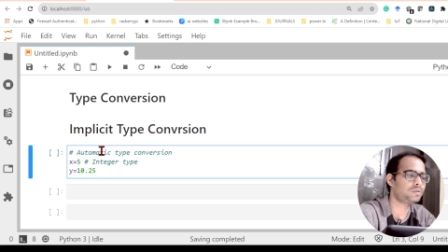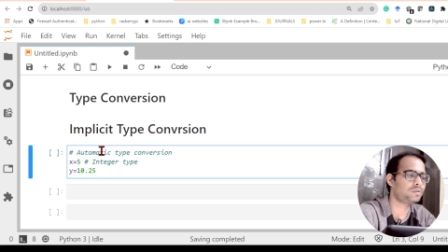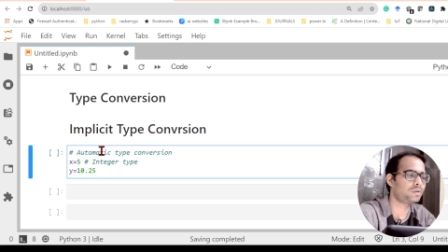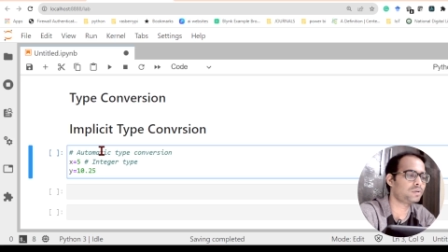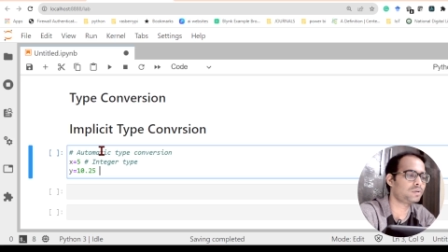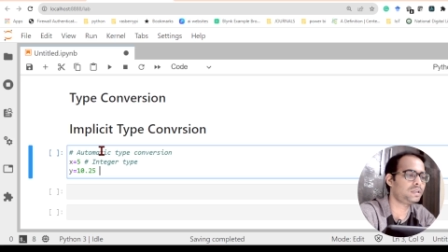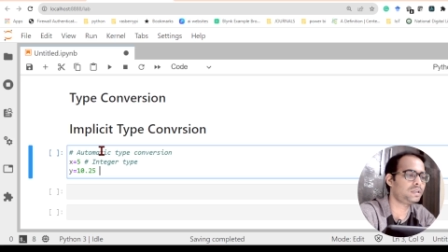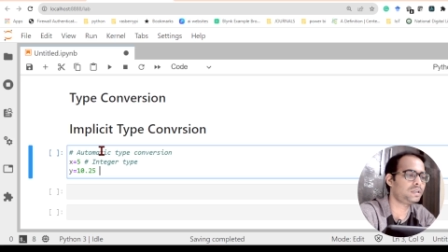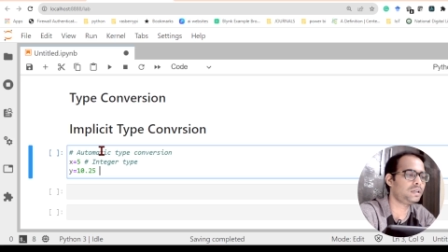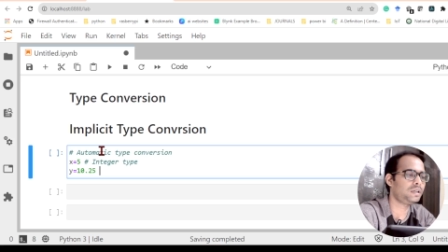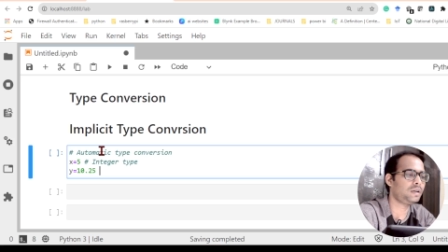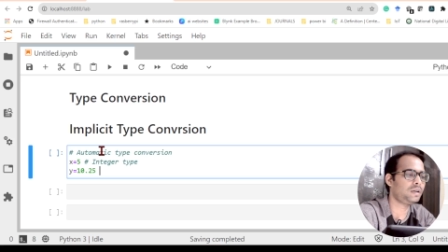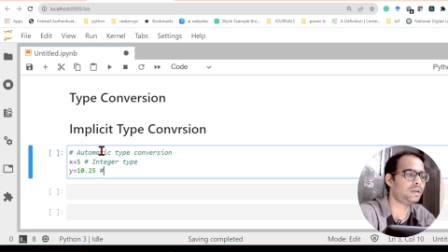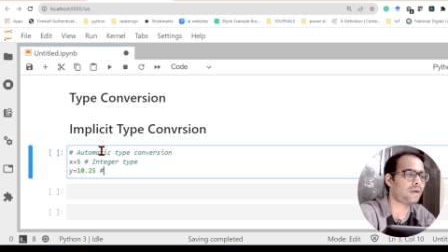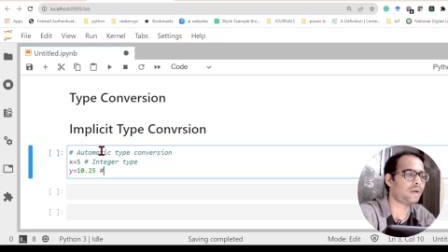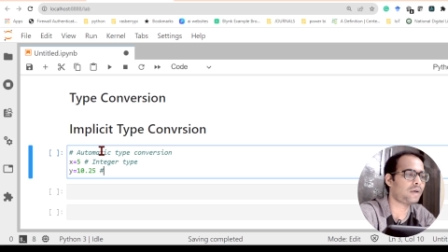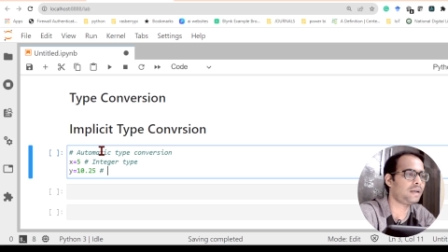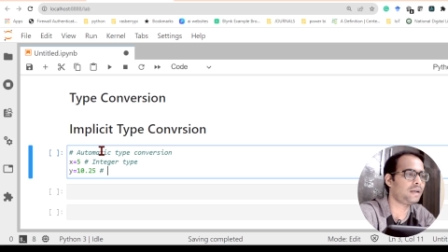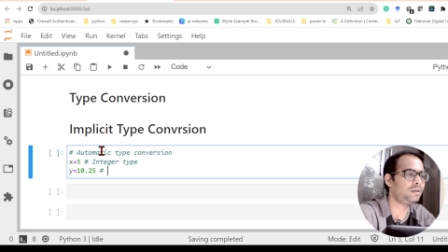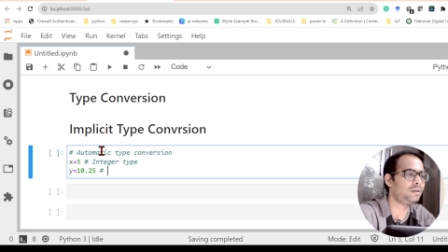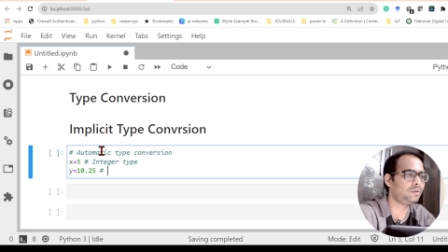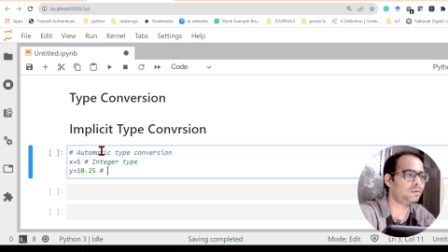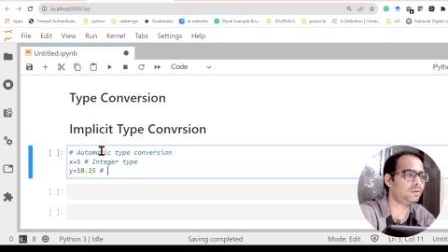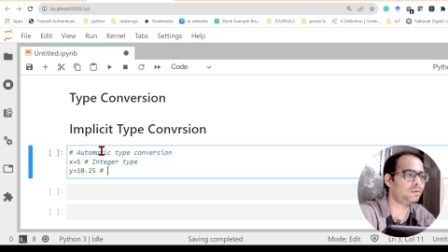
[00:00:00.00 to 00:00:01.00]
So here
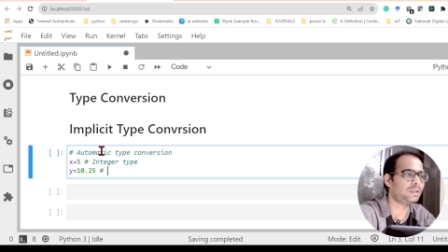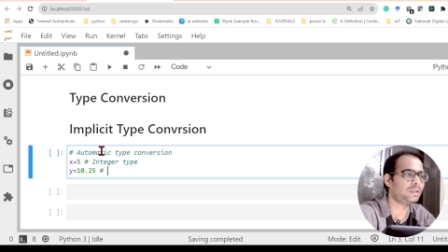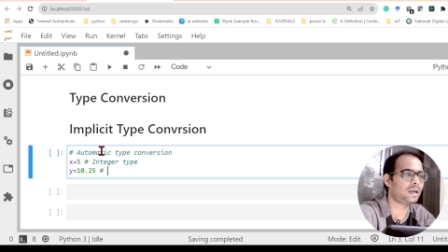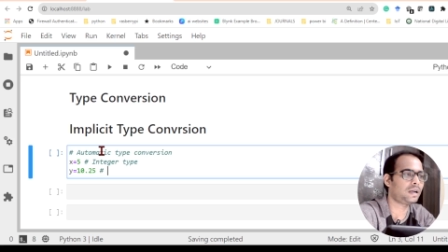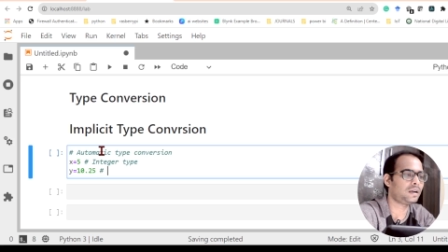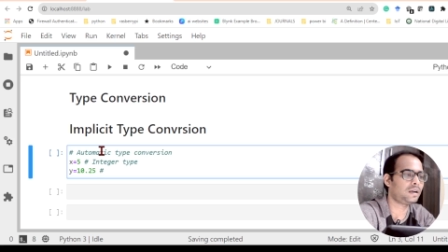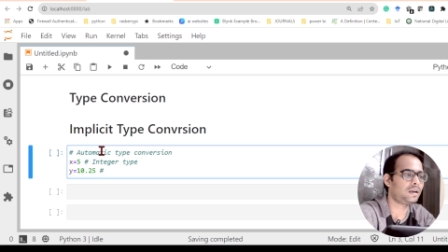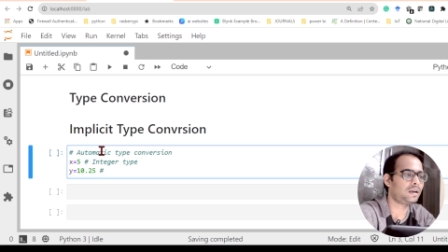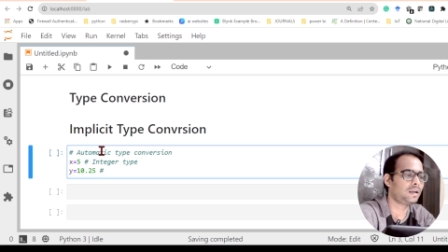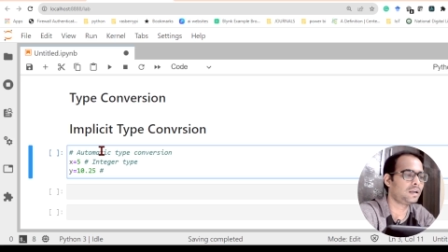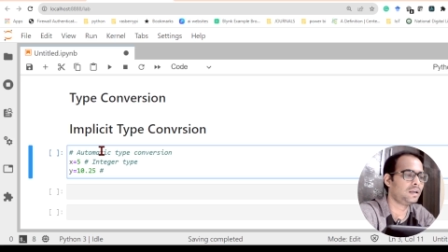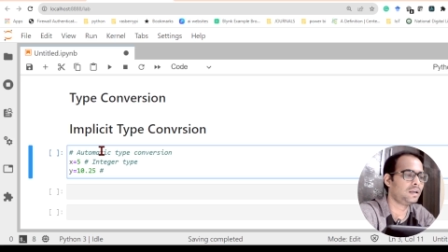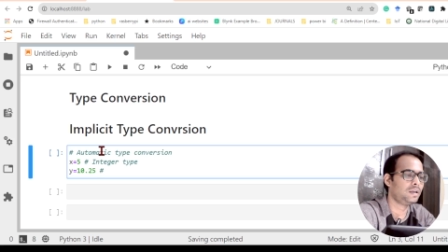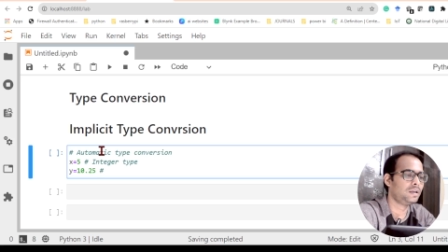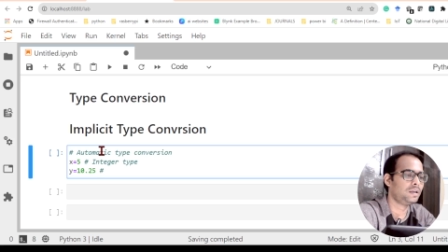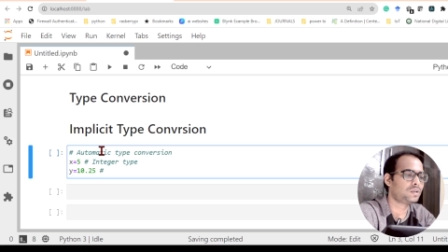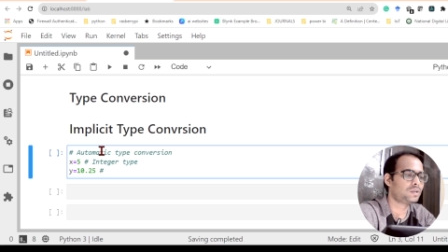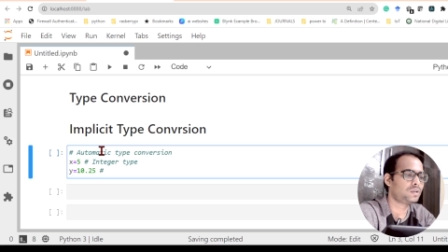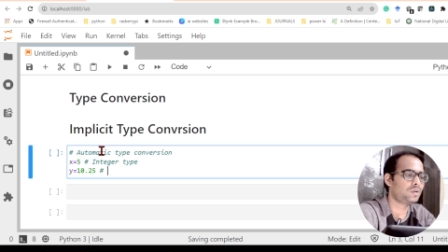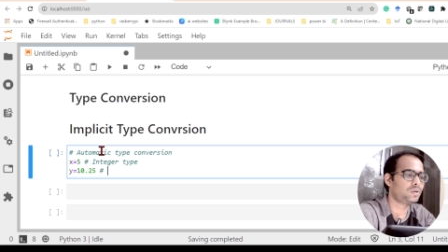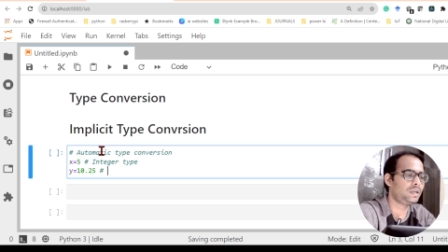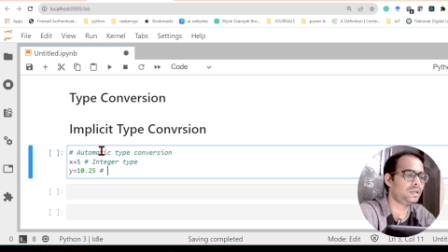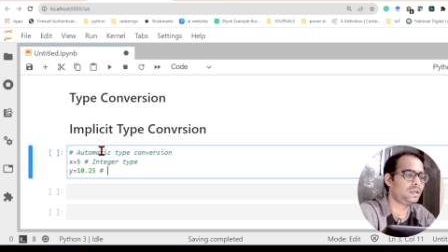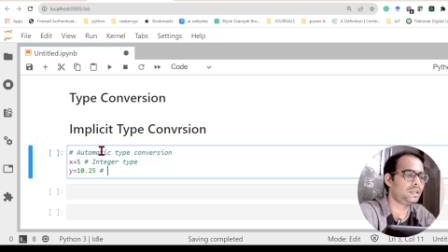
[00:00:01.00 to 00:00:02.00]
I know that,
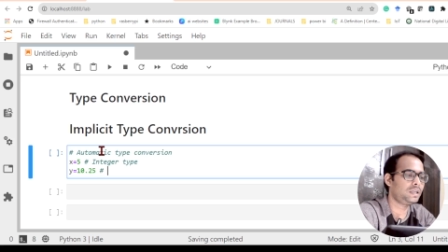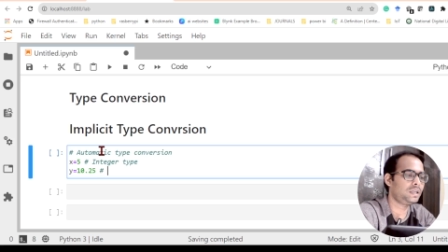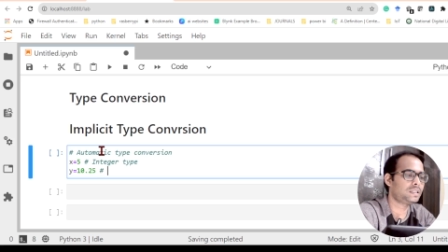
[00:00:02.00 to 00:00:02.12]
so it